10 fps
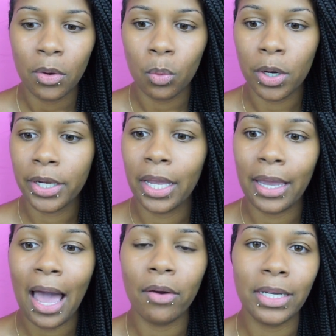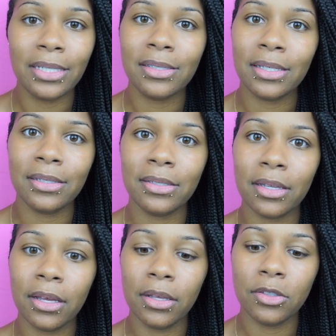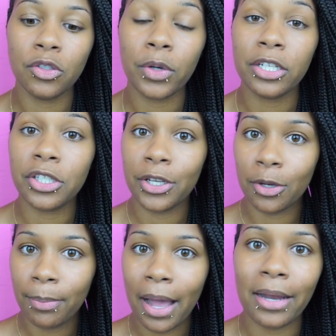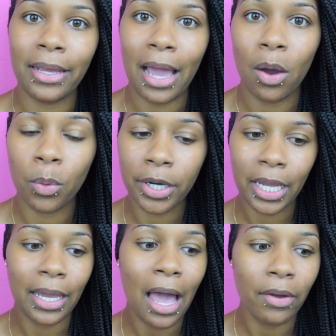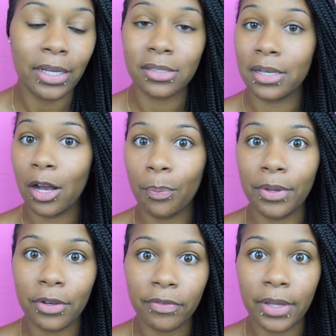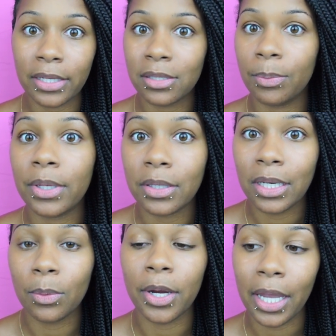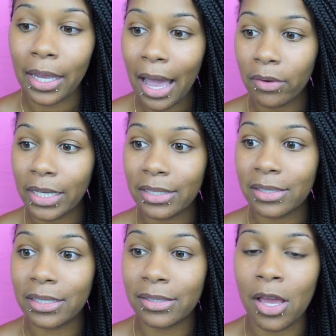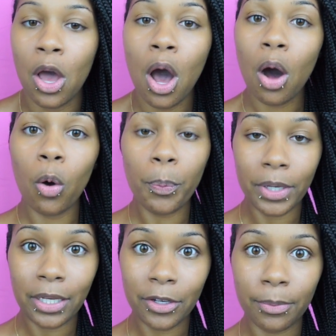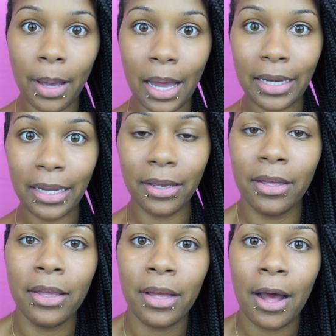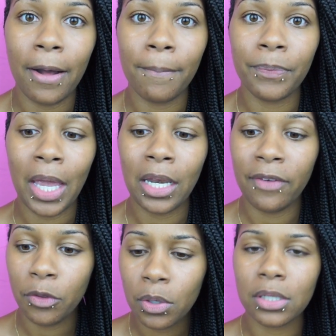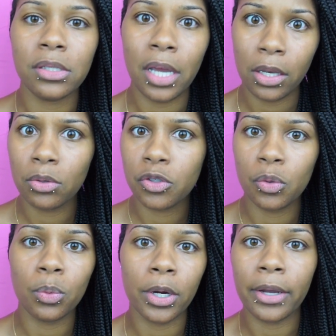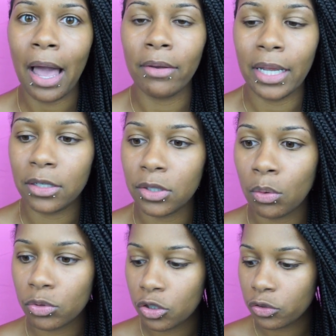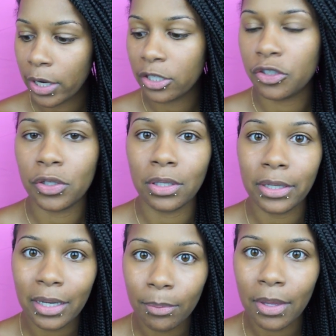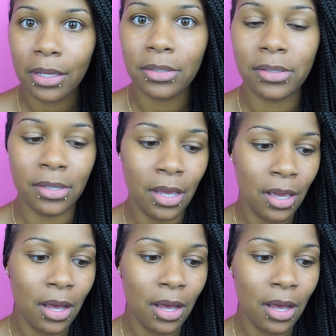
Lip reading: working out isn't stretching your body out. Working out isn't helping your flexibility. Working out isn't opening your body. And if you continue to work out and don't stretch your ligaments,